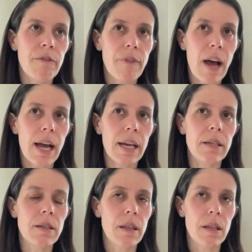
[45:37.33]

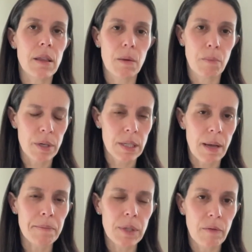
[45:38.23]
find that the
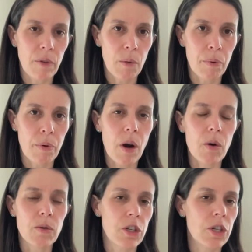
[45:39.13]
presumptive
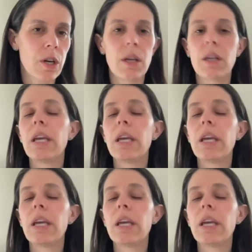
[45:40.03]
approach